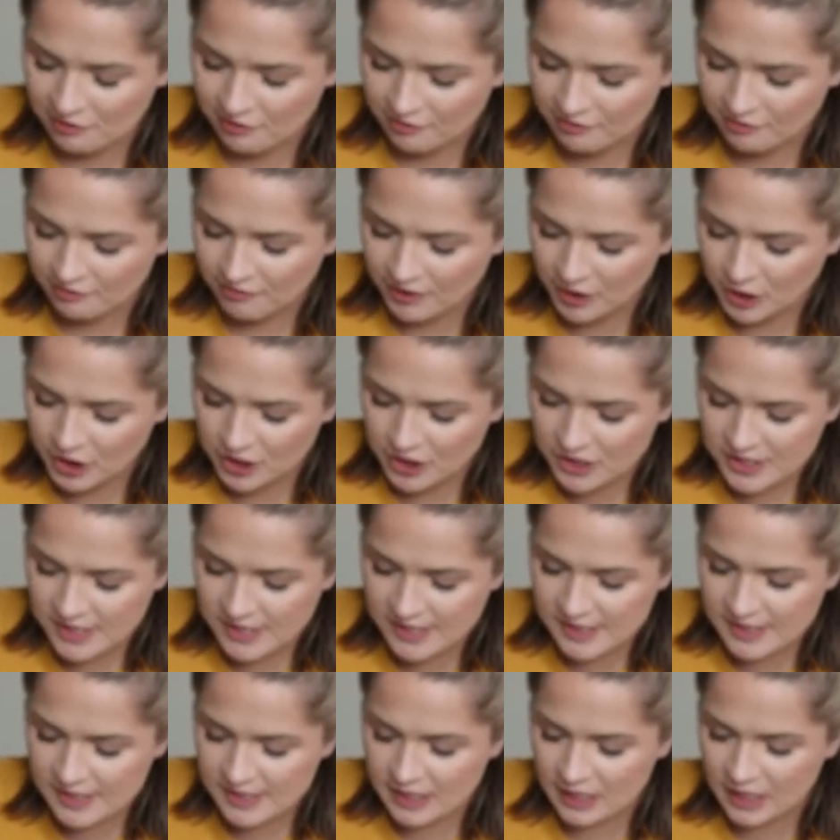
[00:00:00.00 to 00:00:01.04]

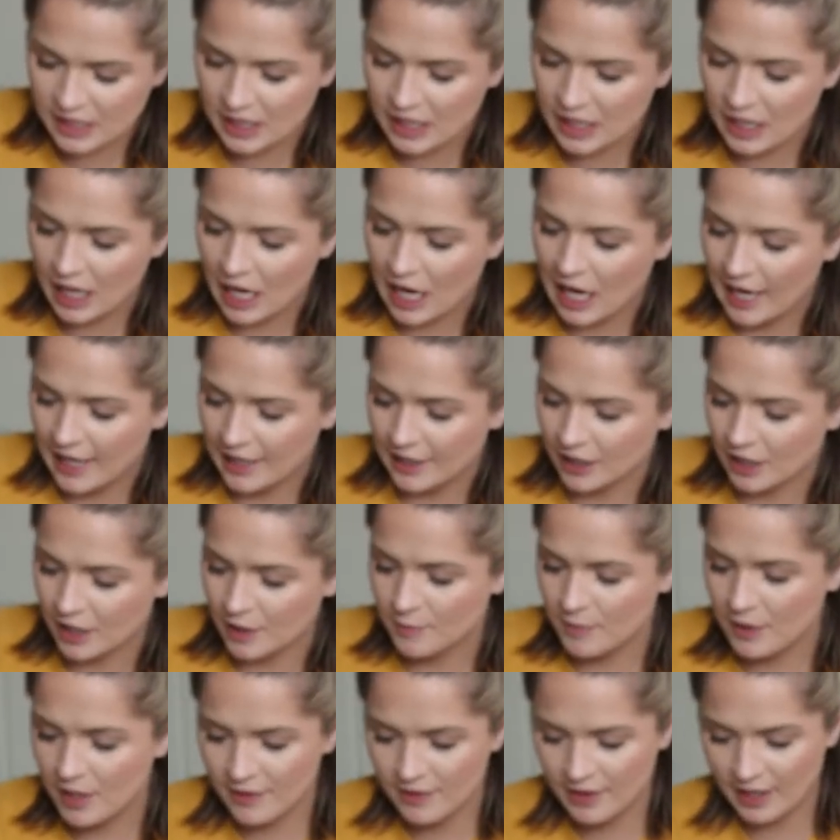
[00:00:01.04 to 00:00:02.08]
first
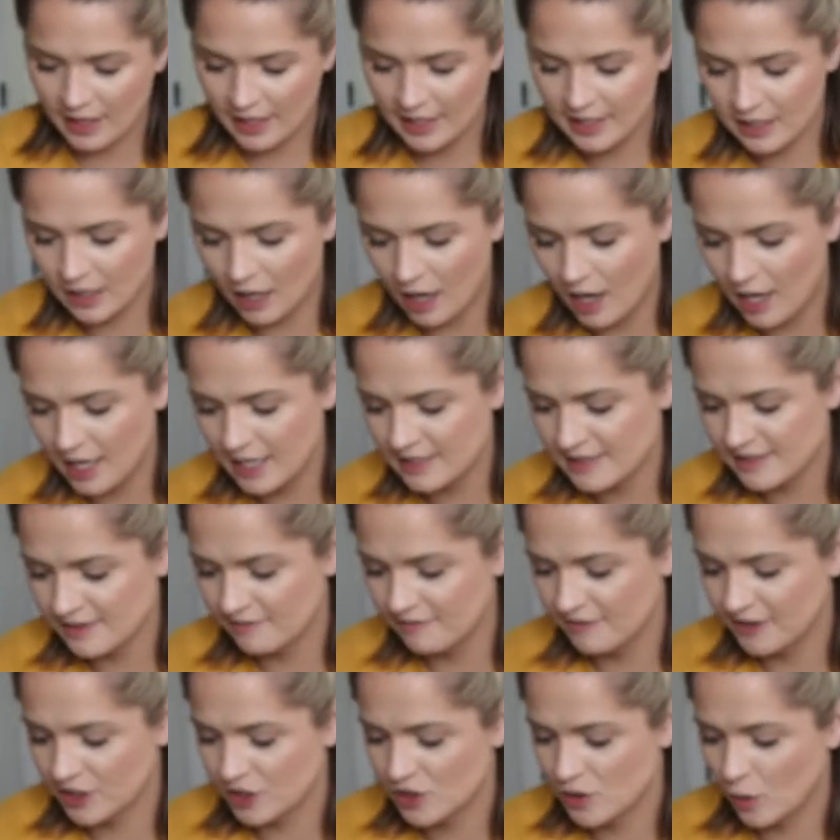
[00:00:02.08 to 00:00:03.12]
item that I got is the
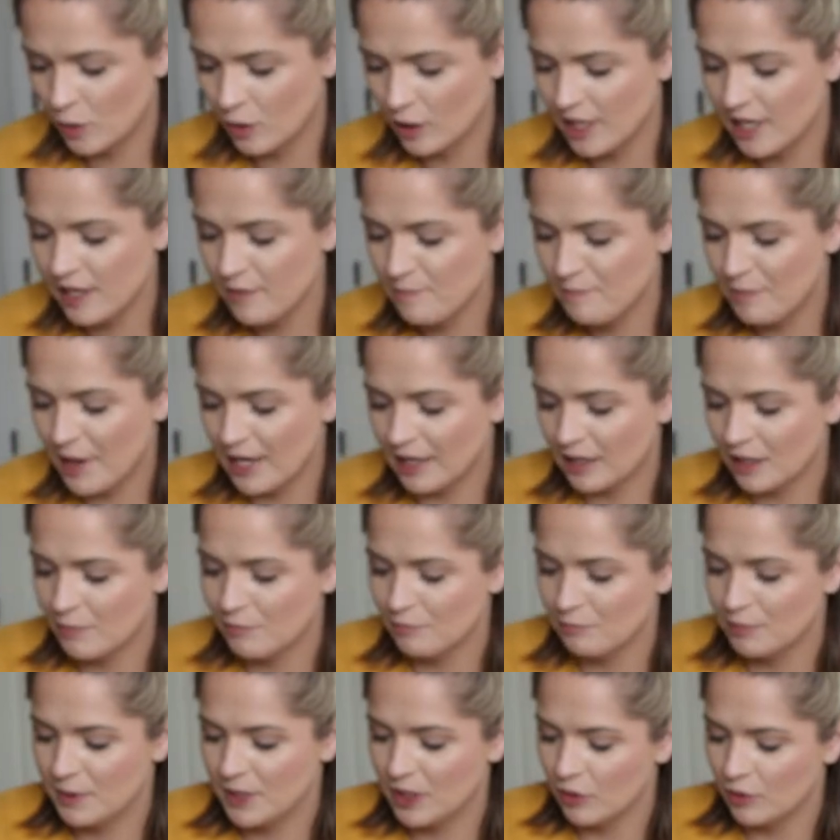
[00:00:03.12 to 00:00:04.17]
Victoria
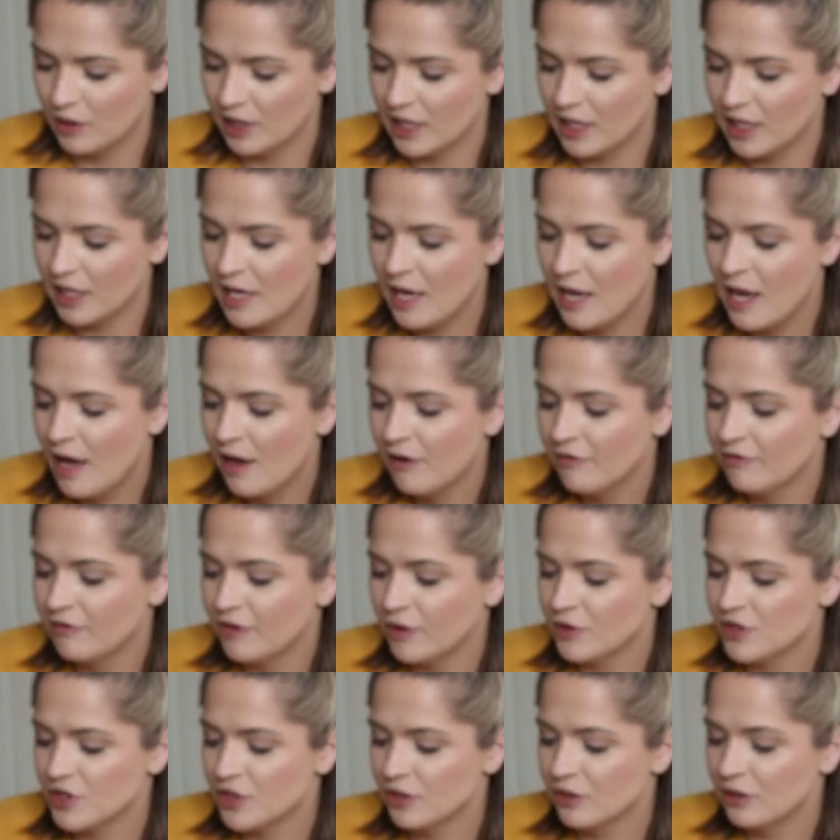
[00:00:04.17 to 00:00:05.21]
Beckham Beauty
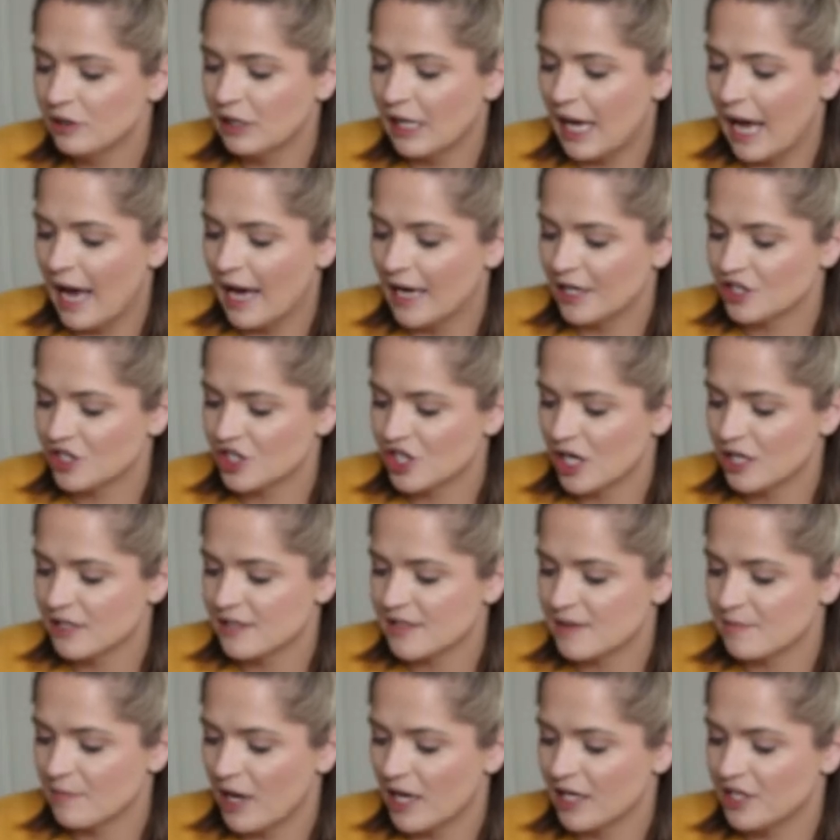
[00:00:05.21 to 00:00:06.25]
Future Lash
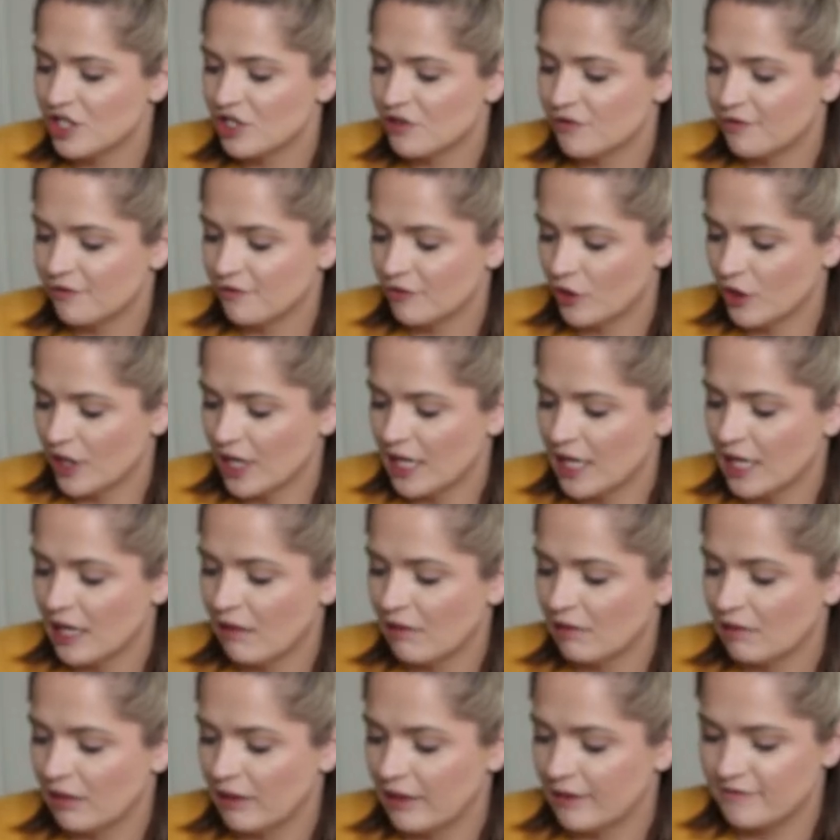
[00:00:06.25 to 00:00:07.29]
Smudge Free
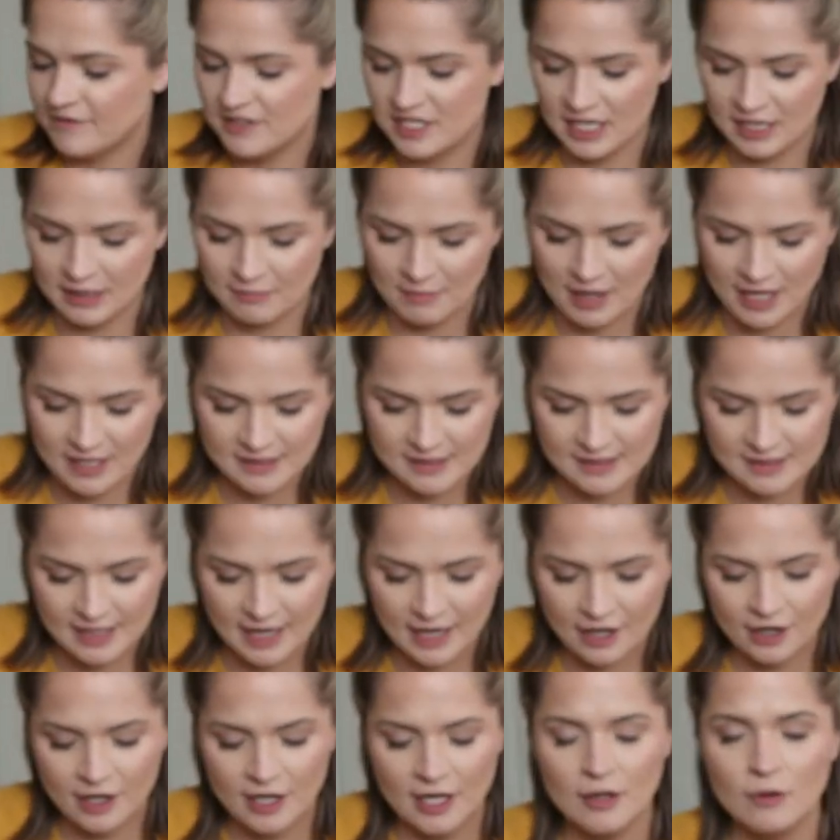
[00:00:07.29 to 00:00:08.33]
Lifting
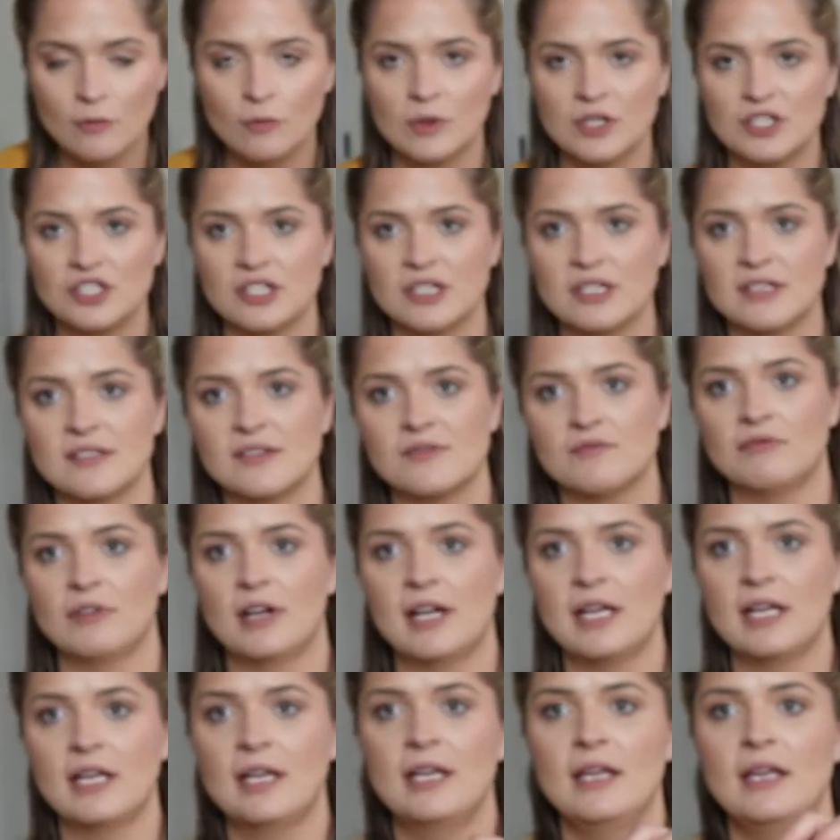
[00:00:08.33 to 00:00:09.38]
Mascara, which is right